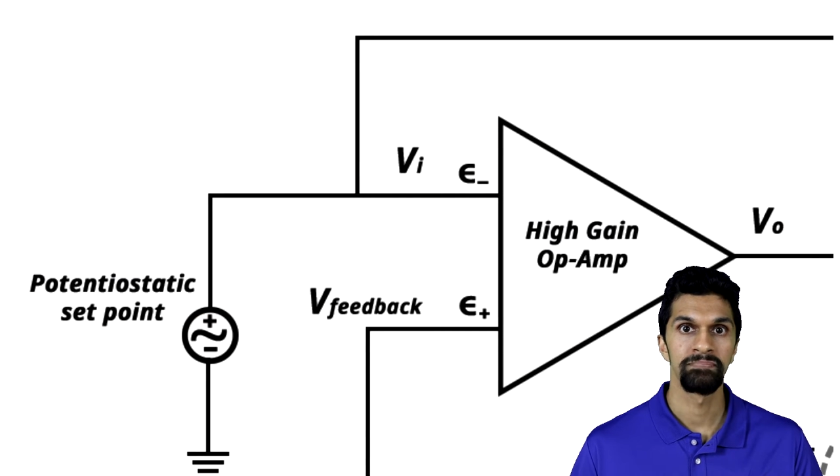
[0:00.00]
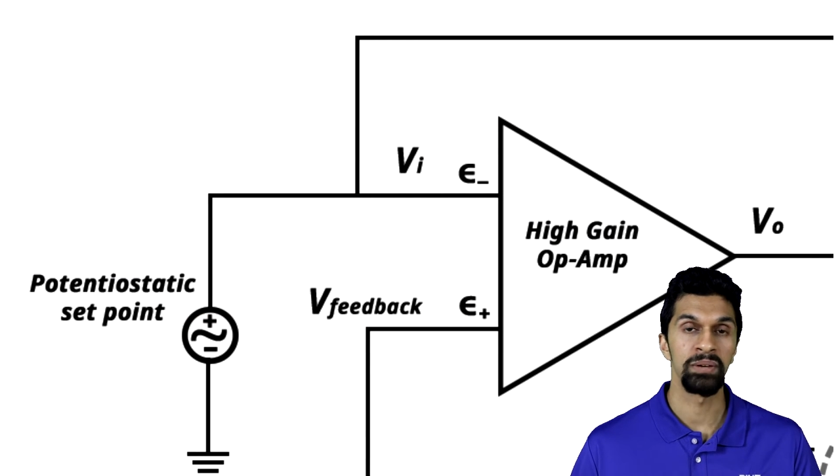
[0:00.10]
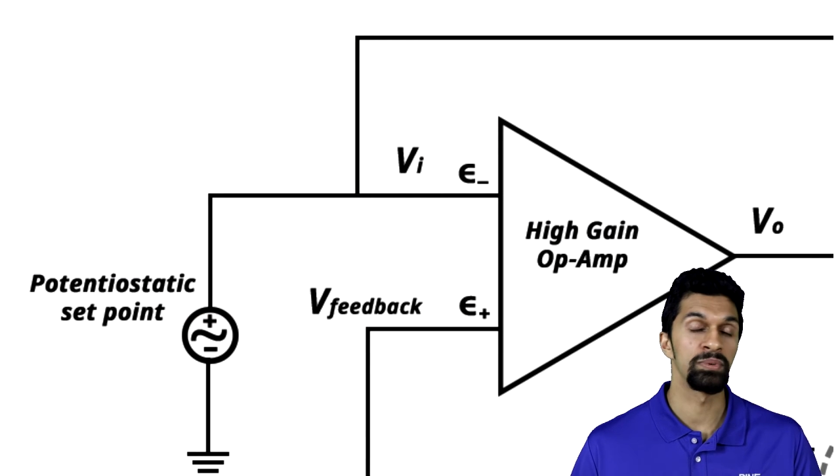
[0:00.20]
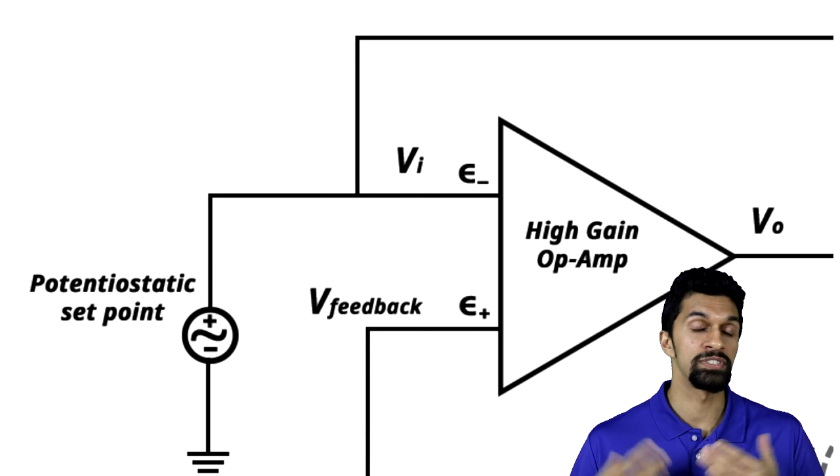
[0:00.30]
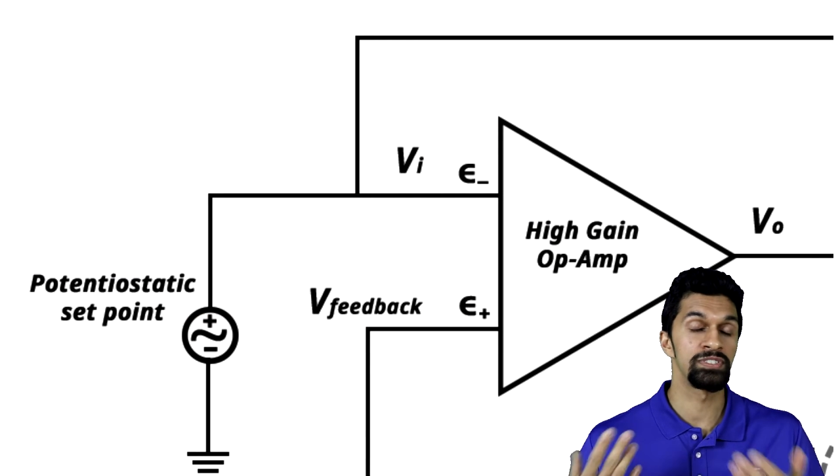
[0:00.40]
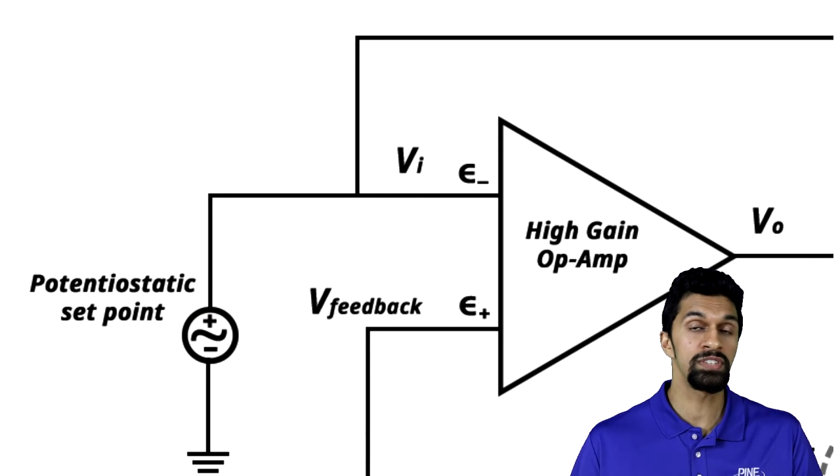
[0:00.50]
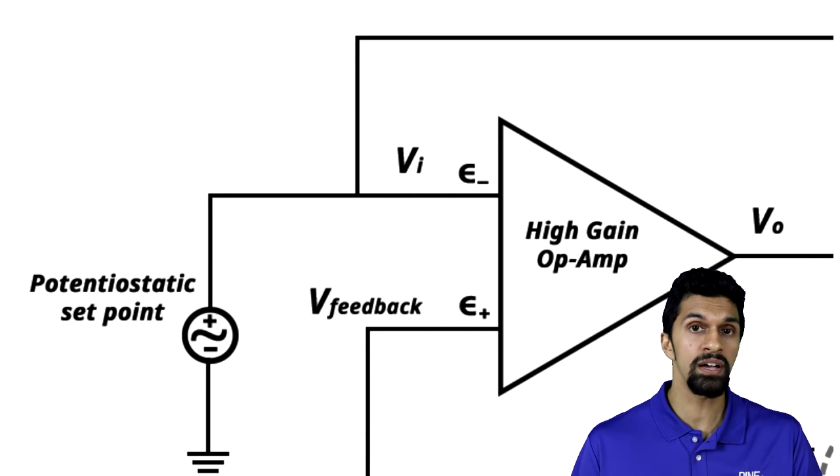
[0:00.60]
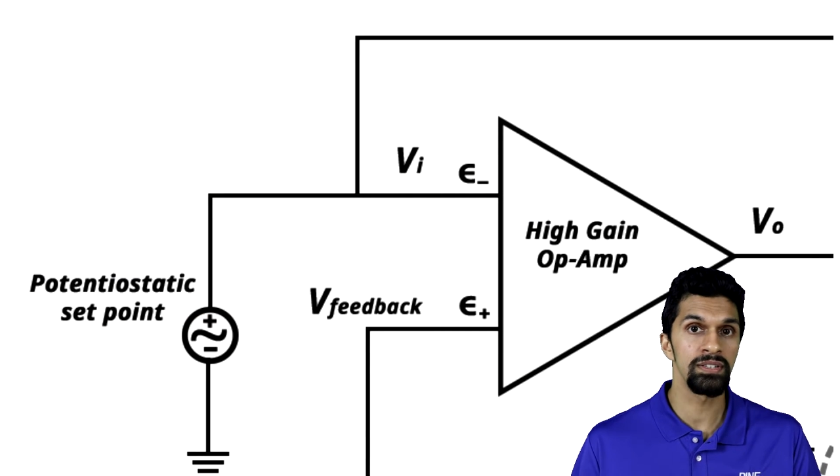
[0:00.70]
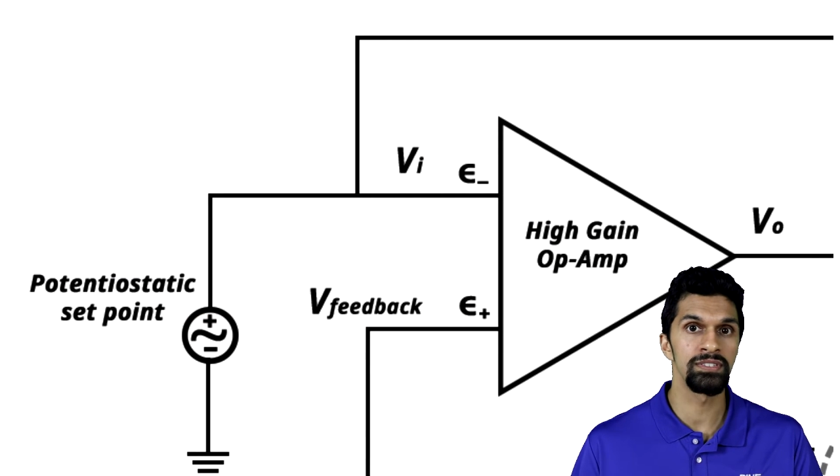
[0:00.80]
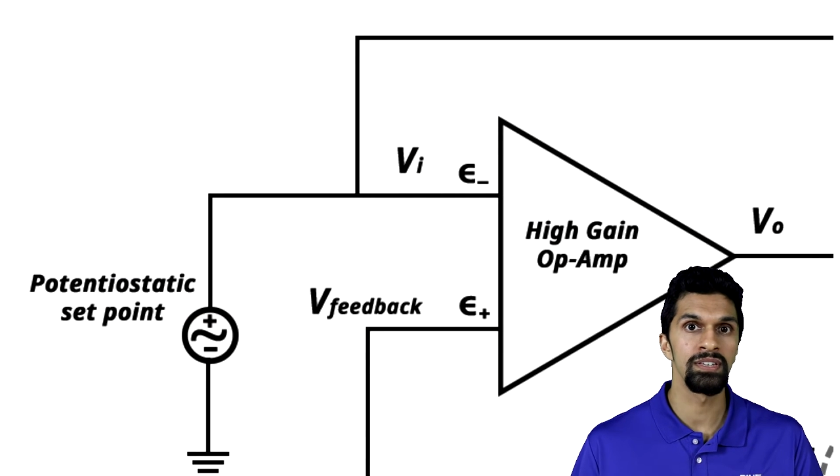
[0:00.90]
And what this
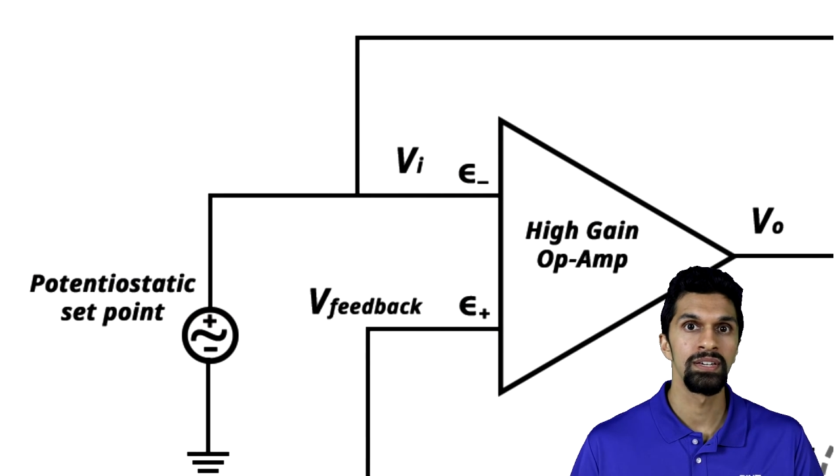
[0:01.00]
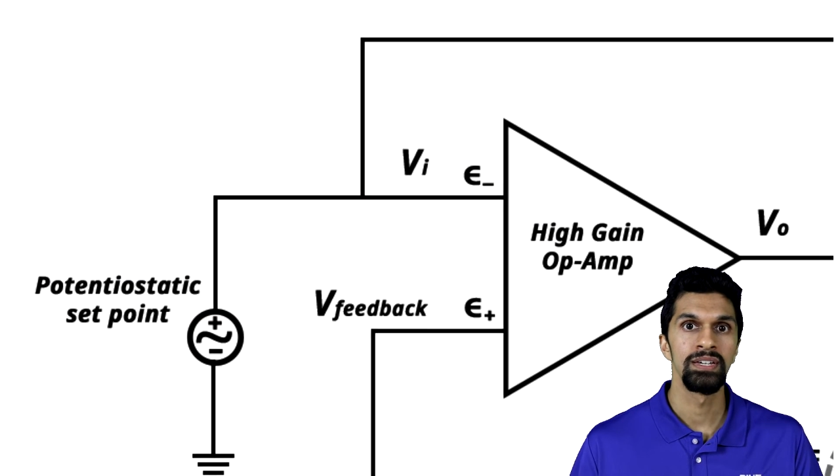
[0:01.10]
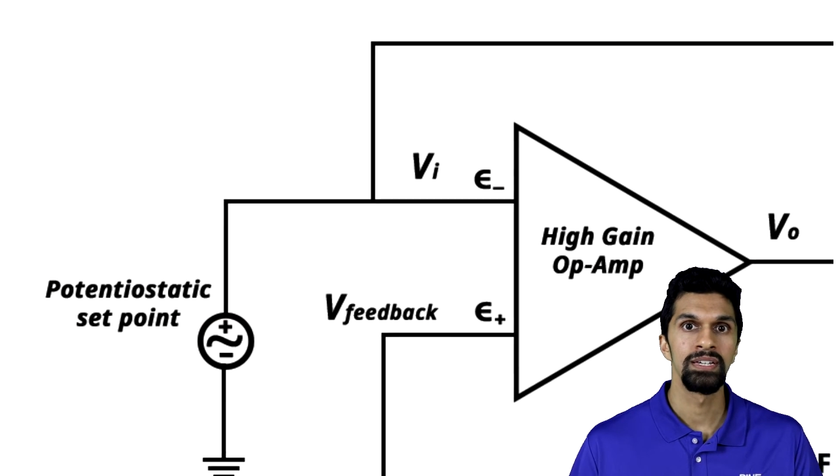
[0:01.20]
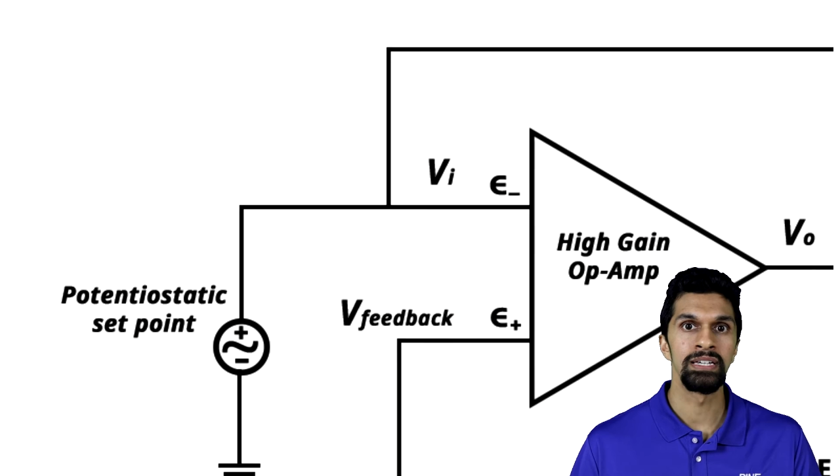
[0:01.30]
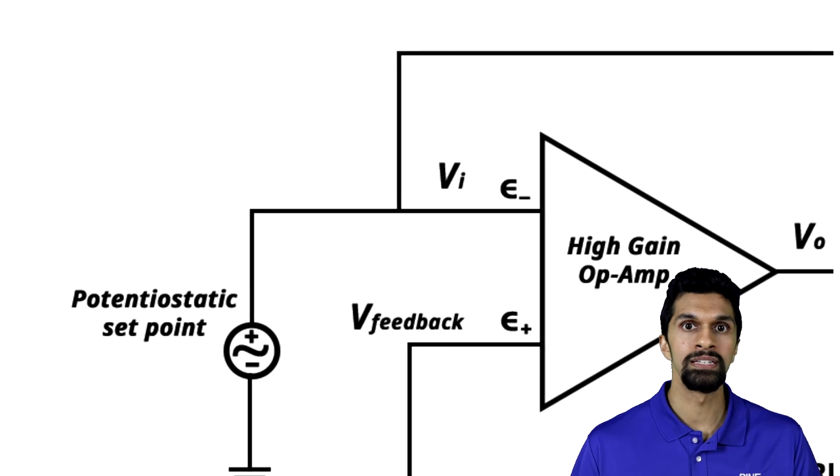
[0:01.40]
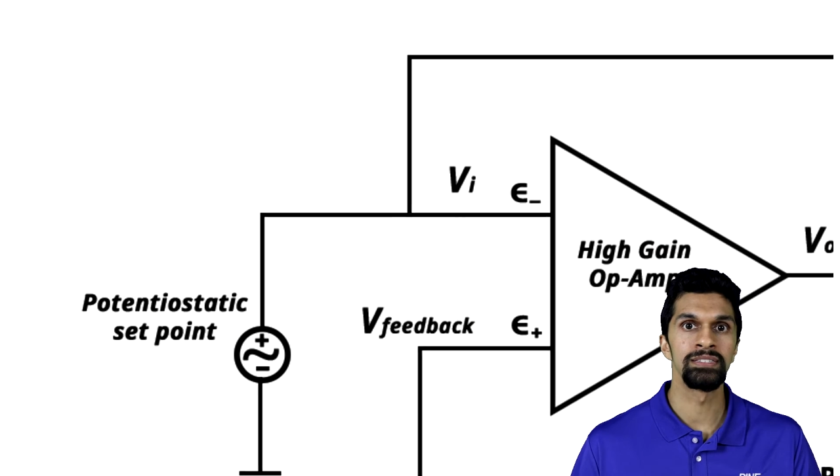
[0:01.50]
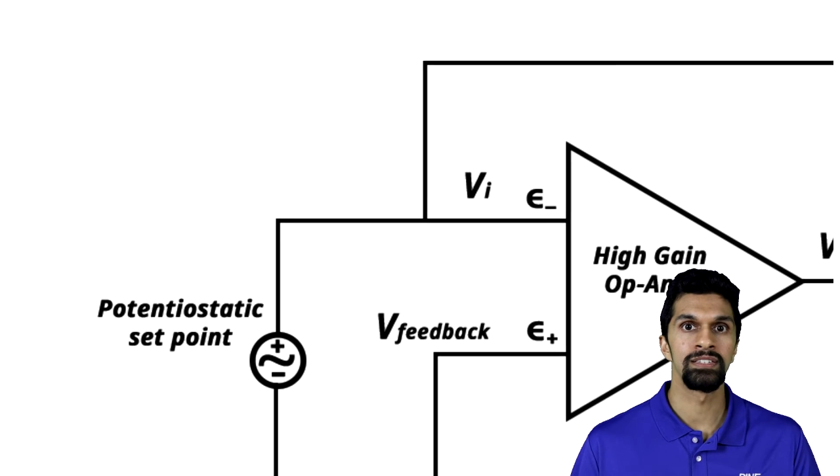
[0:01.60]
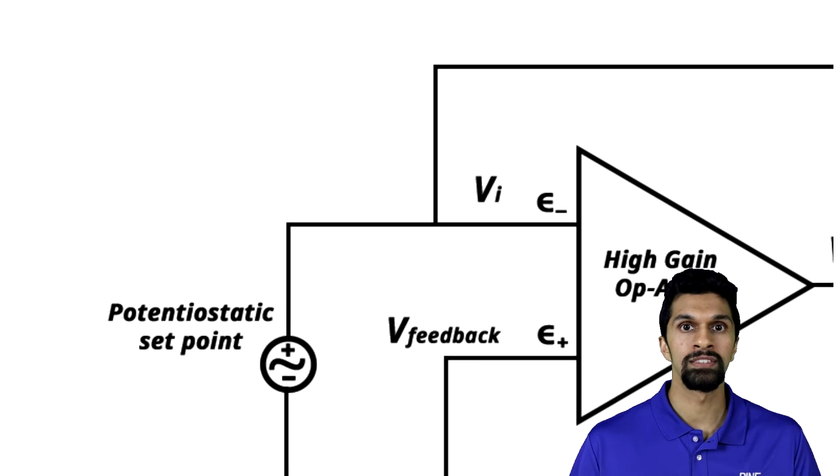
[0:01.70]
does is